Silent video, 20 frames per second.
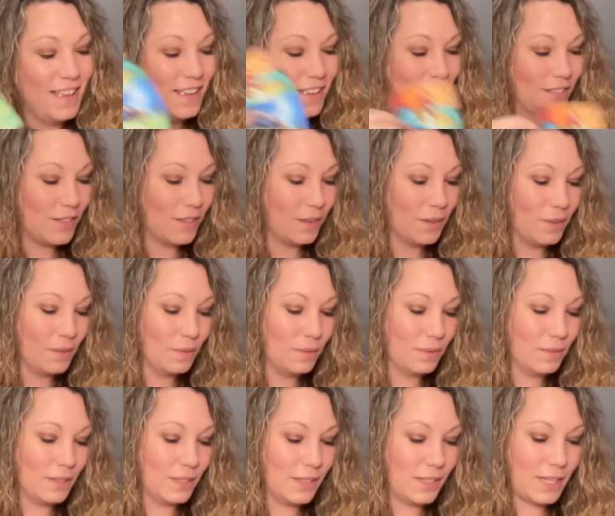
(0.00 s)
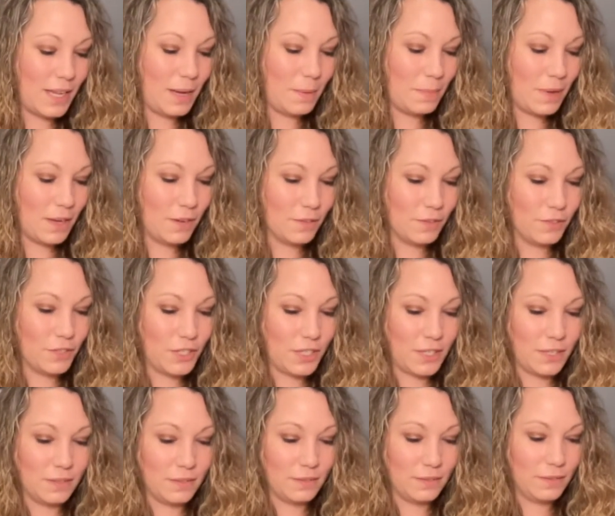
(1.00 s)
So the same
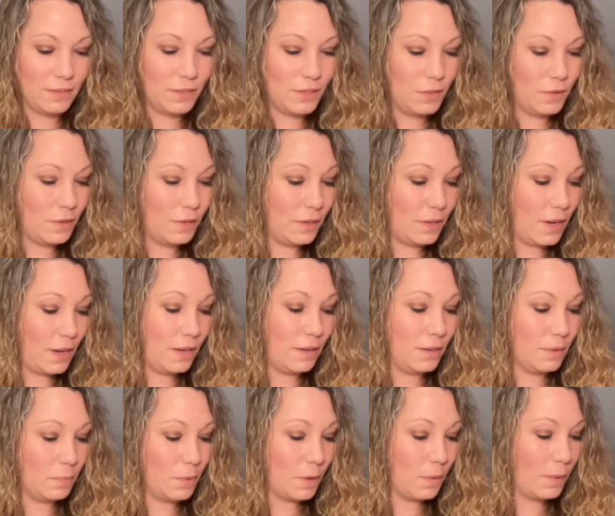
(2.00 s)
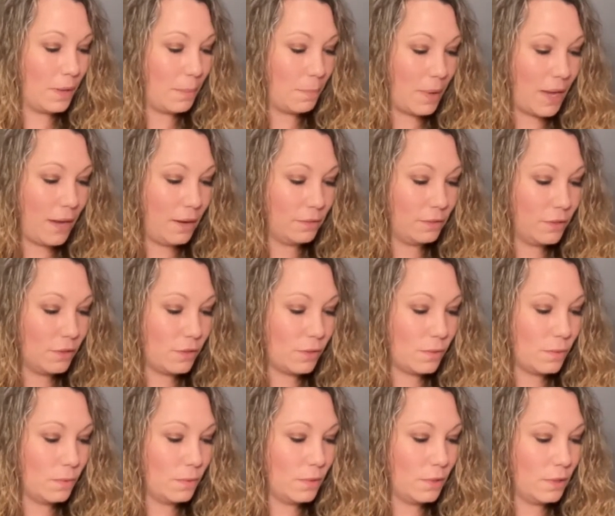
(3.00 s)
energy. You could end up going back to
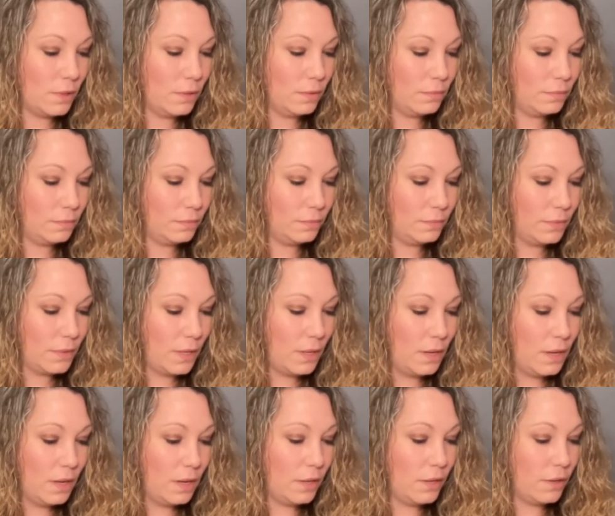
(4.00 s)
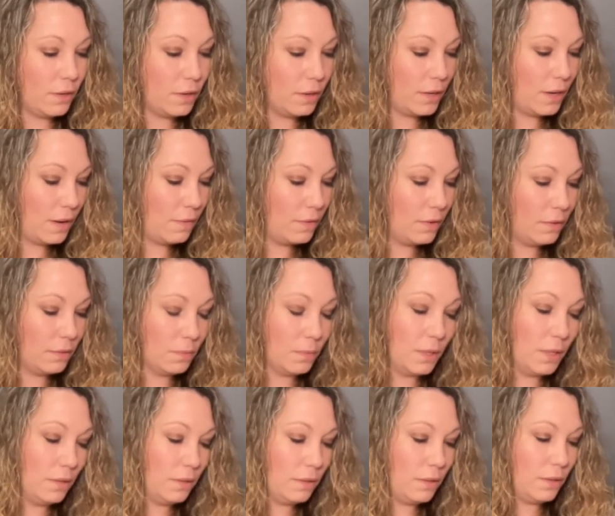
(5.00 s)
school. You could have a,
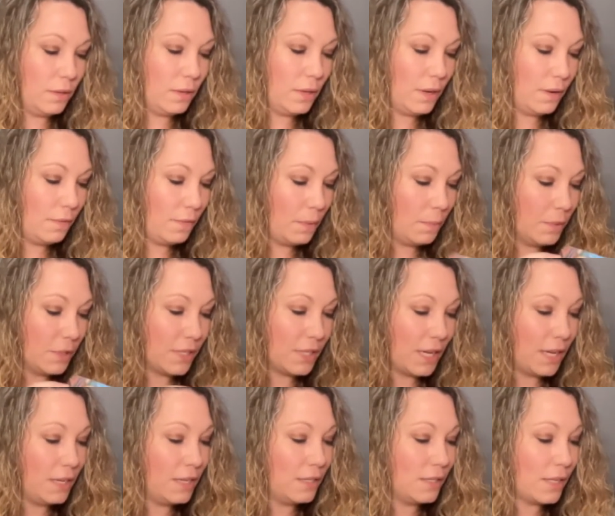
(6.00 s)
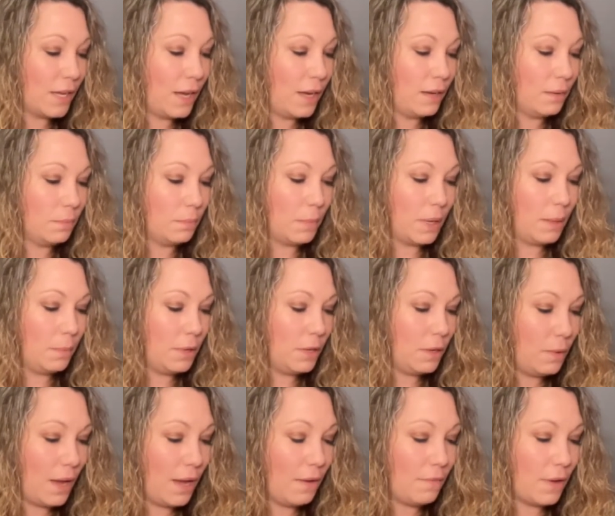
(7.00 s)
well, you could have almost any sign. Maybe
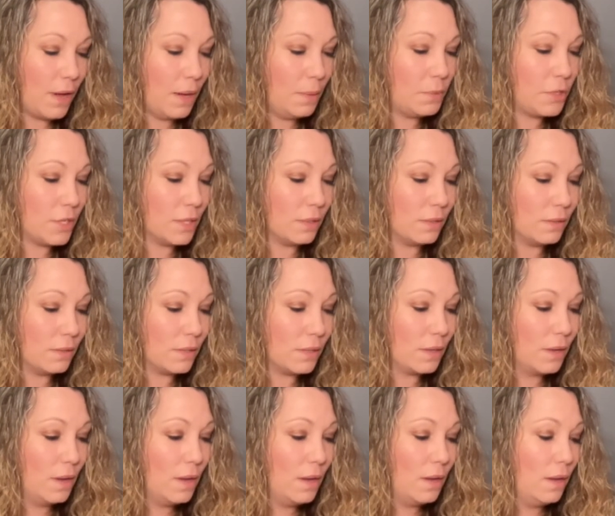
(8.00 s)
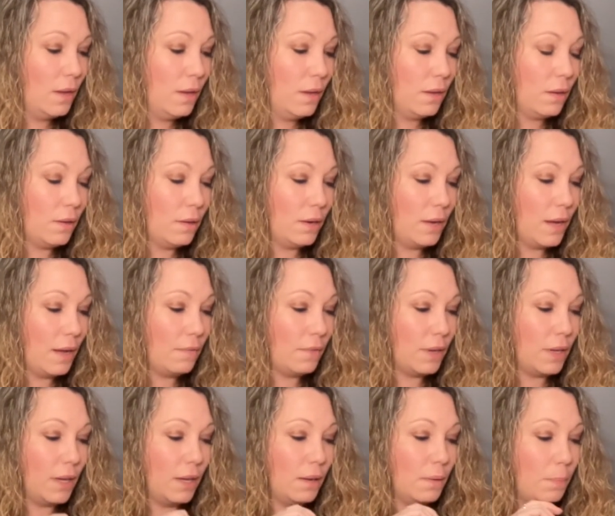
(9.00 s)
have options. Could have a
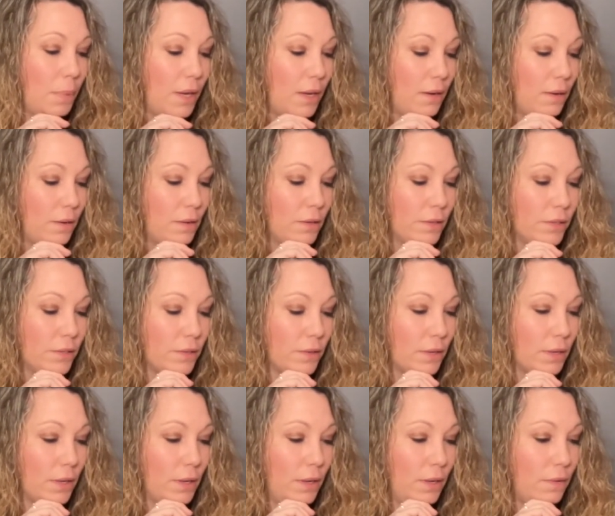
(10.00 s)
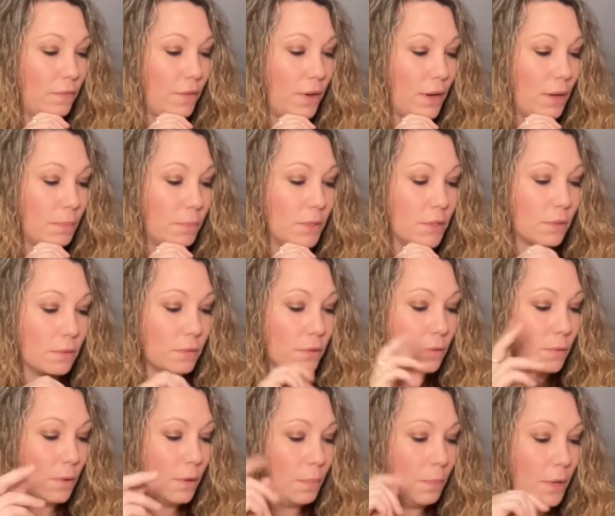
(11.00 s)
King of Pentacles or a King of Cups. So
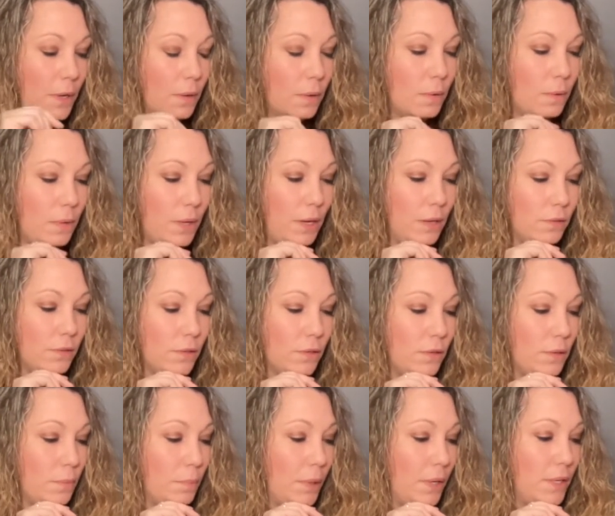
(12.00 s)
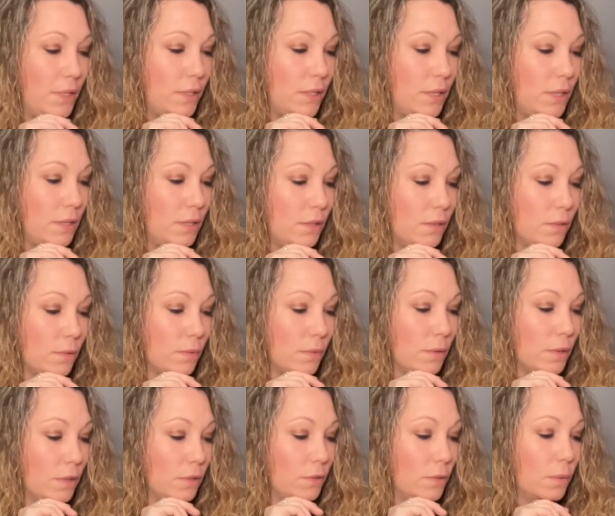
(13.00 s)
Scorpio, Cancer, Pisces,
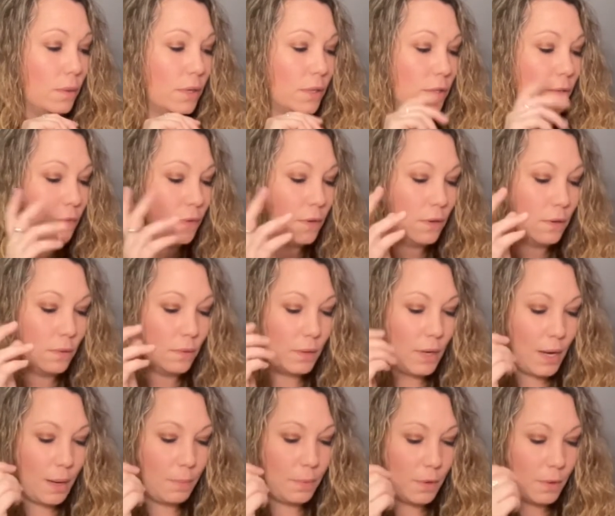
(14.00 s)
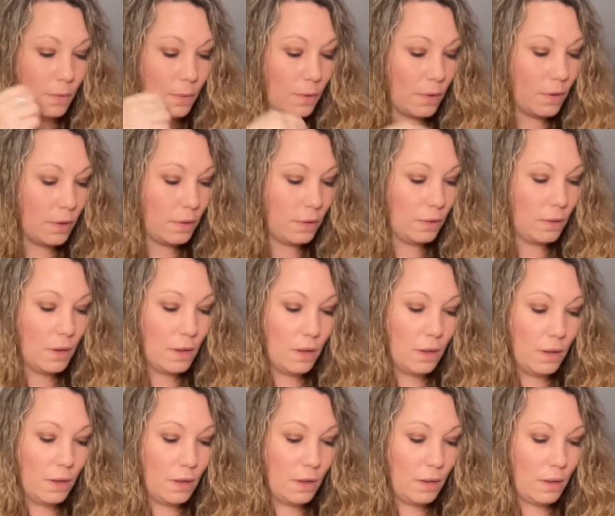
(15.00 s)
or Taurus, Virgo, Capricorn,
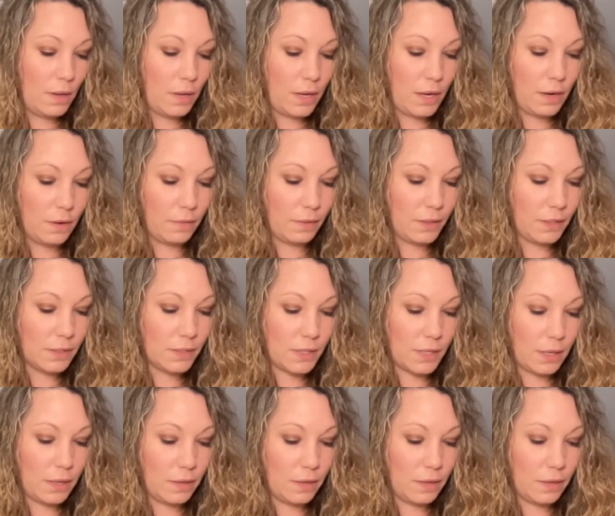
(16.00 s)
Aries,